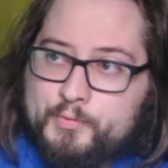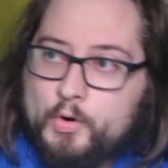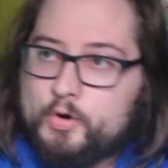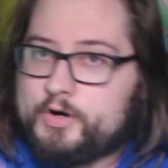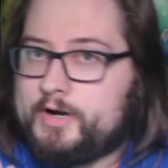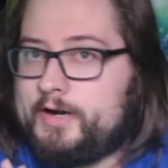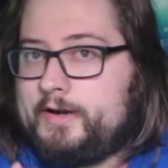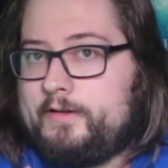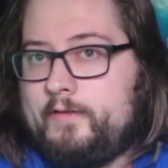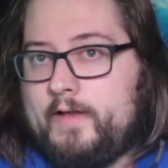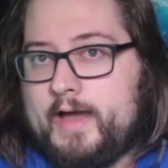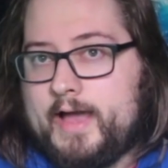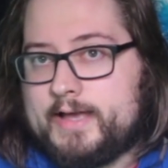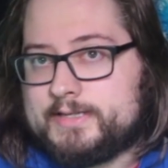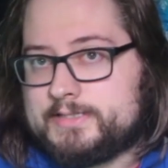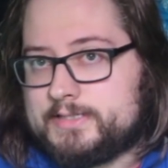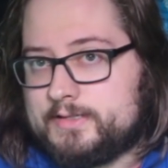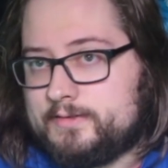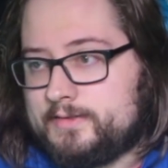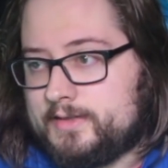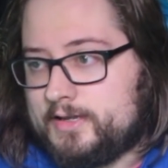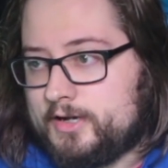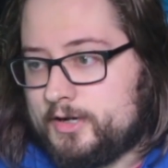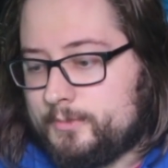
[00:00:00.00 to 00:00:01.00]
Broken glass
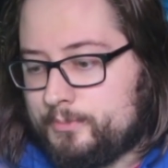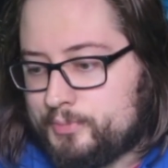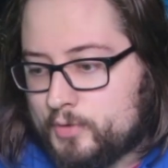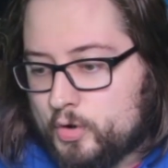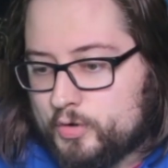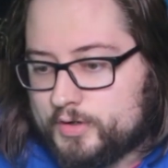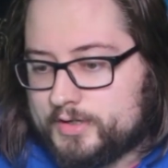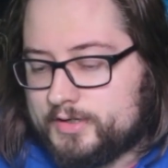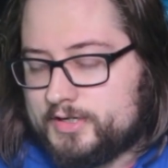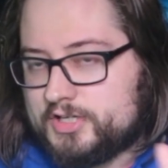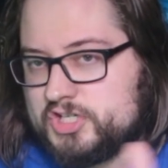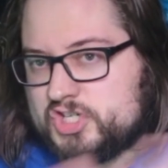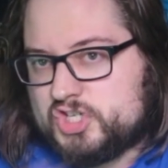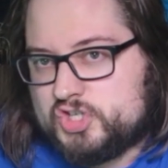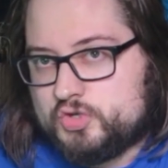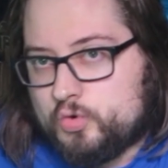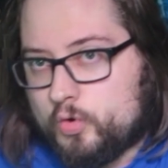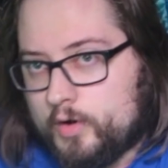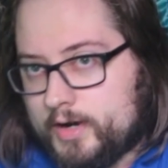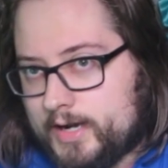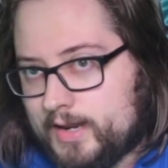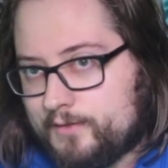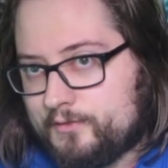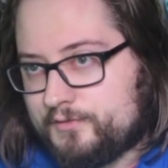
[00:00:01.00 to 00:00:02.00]
of there, broken,
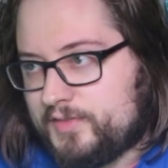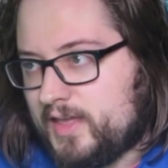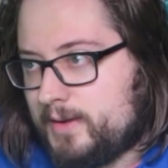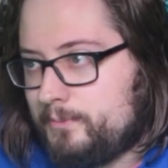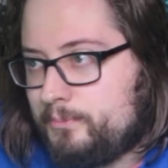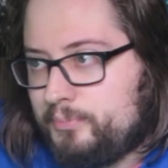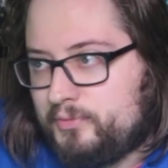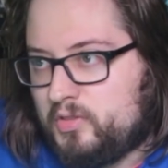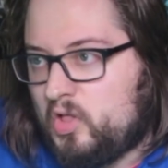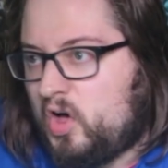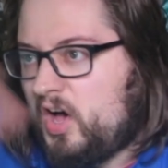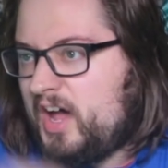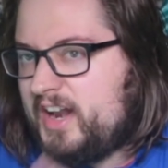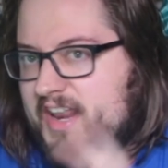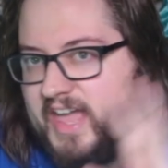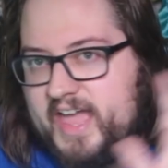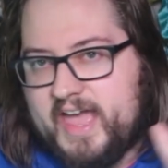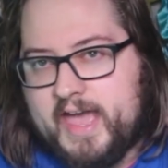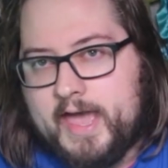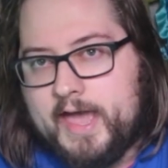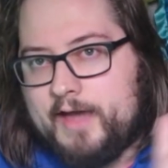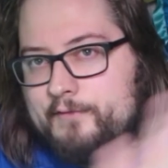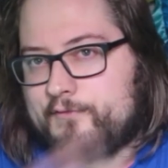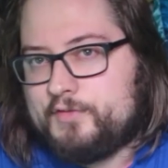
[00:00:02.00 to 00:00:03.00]
destroyed everything, blood
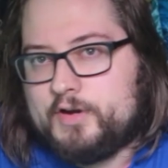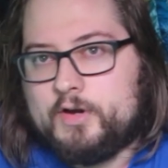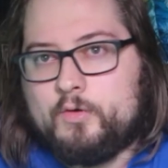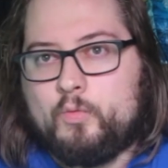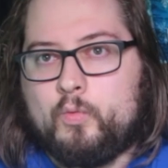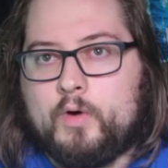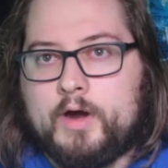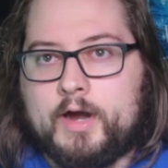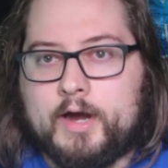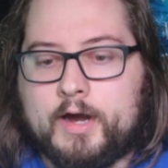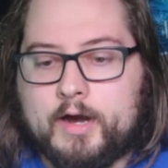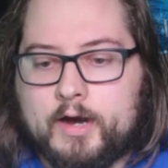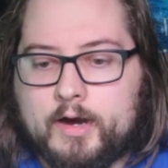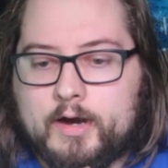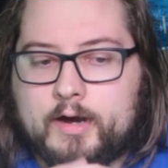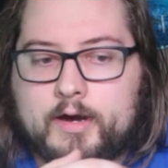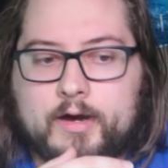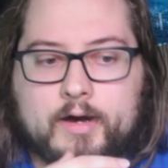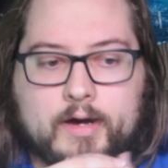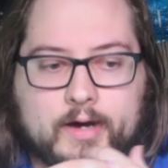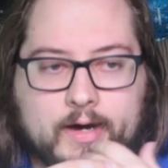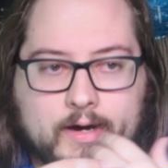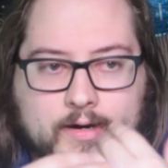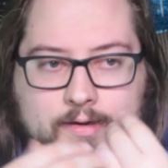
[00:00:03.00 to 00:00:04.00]

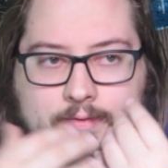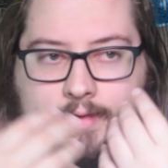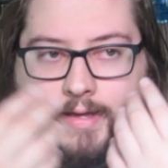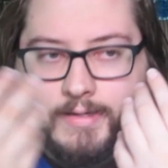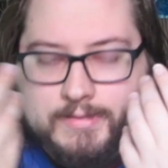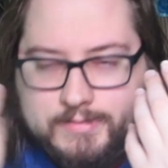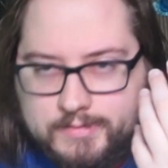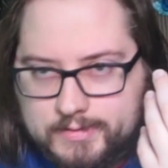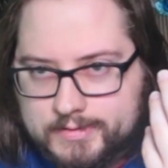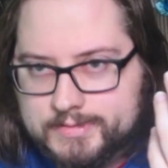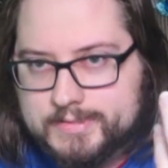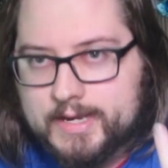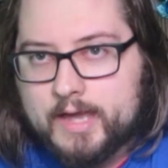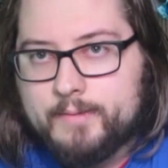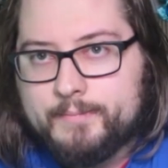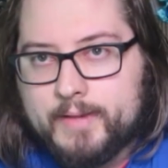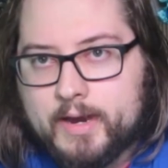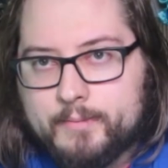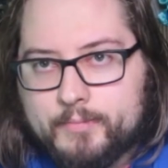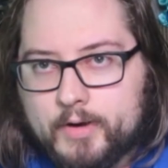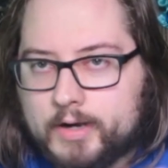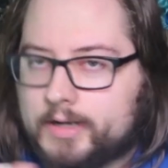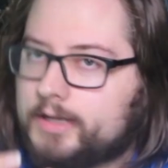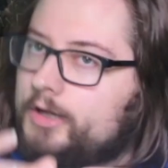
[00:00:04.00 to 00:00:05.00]
everywhere. That's the zombie
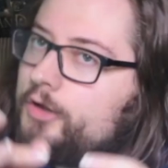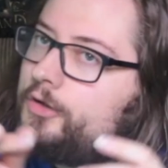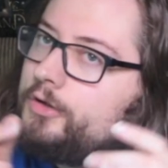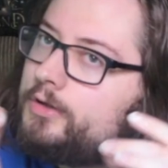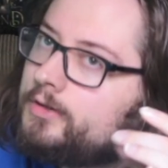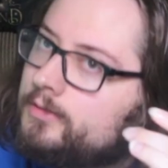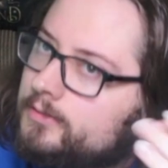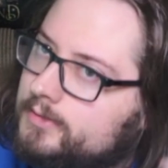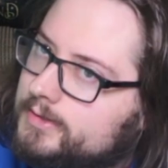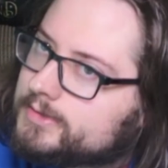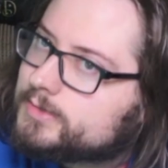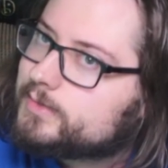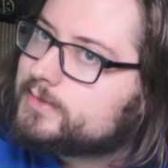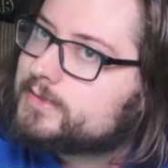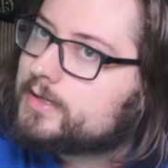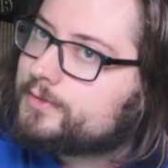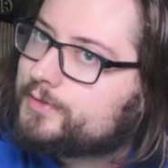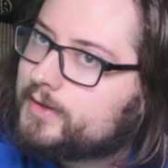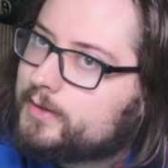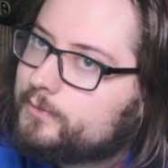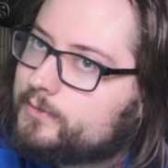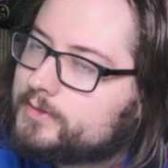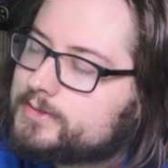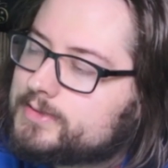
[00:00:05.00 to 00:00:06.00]
outbreak. You knew this was a
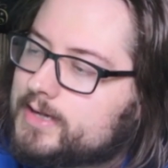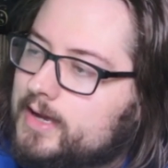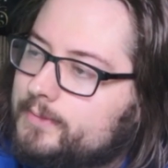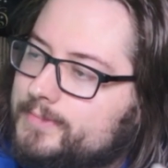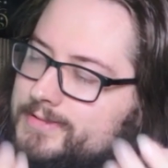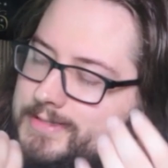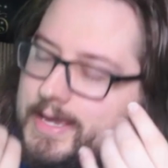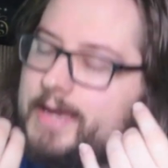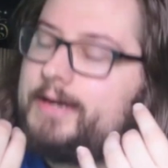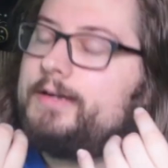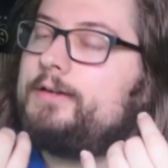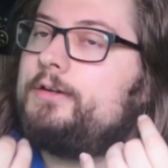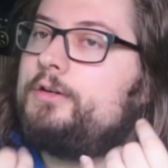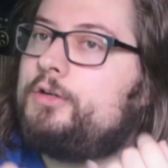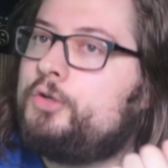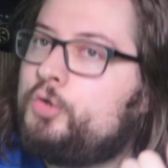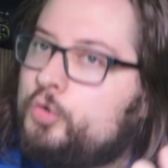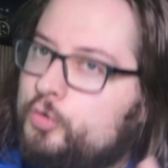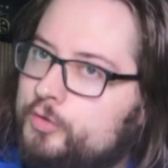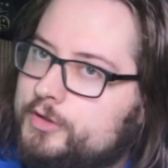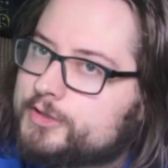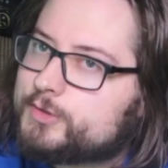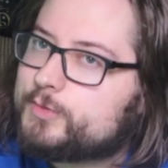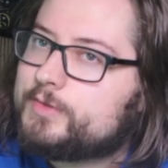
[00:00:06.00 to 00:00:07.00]
thing with zombies. I
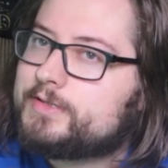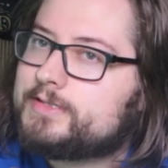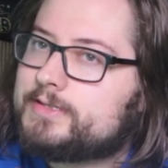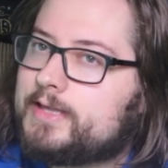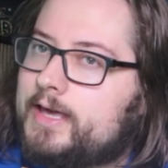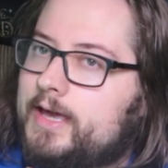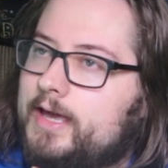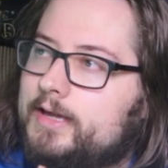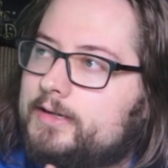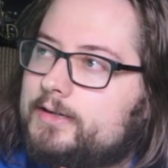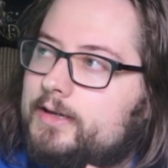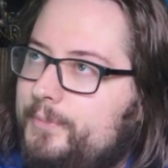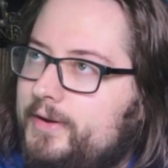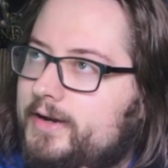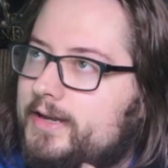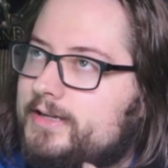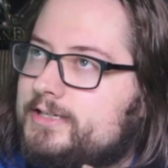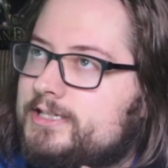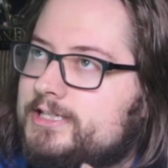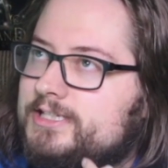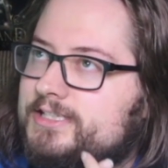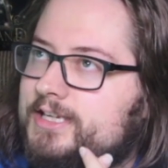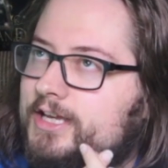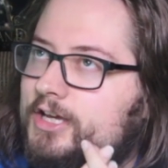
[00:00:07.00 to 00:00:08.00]
knew this was that. But it
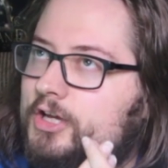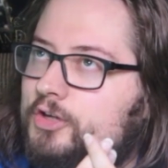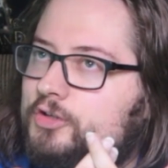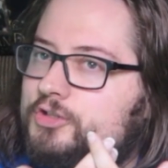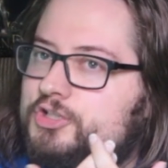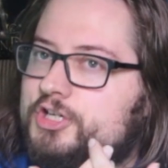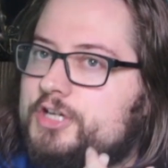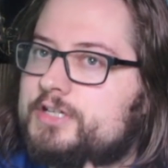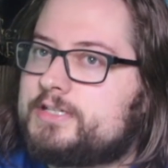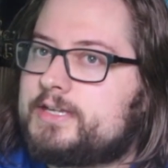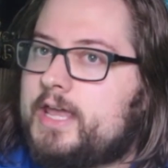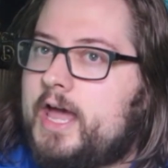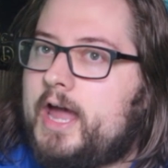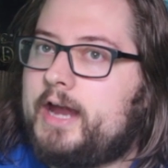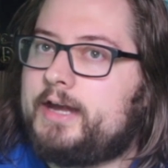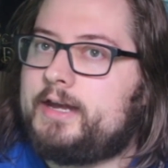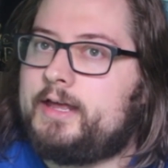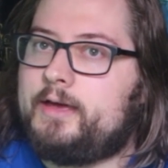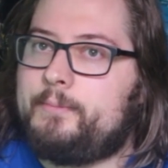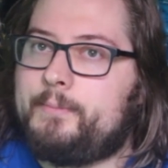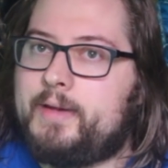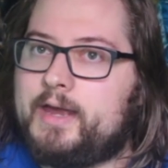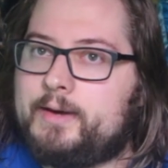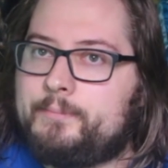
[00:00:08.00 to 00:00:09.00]
still just kind
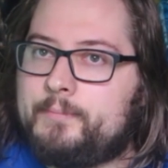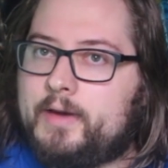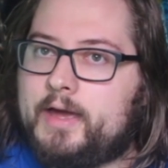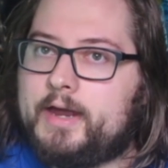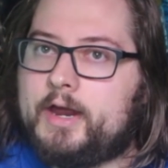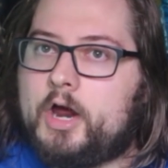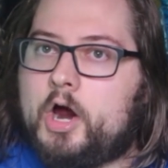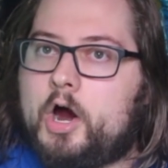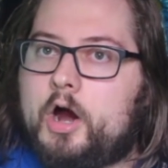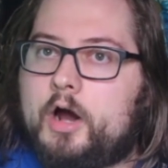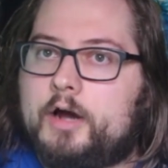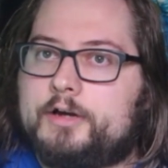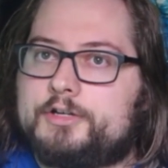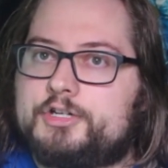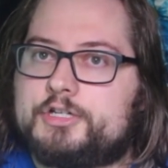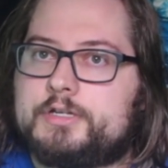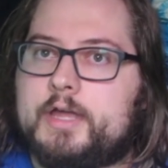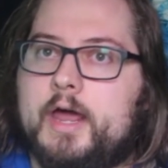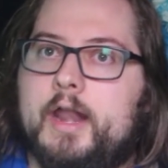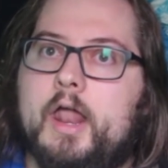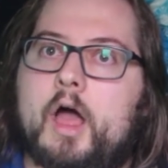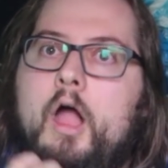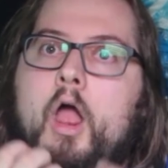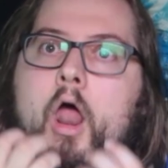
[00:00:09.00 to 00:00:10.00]
of made my heart just
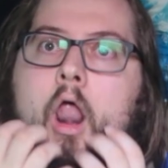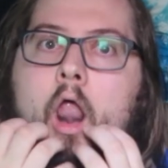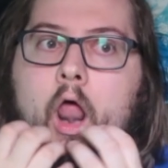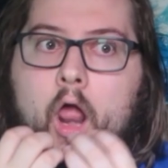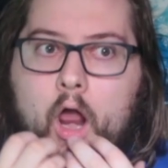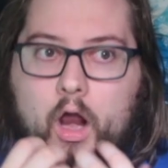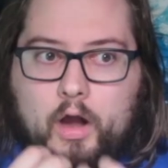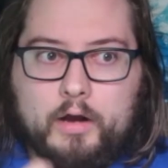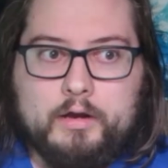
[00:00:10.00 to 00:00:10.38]
kind of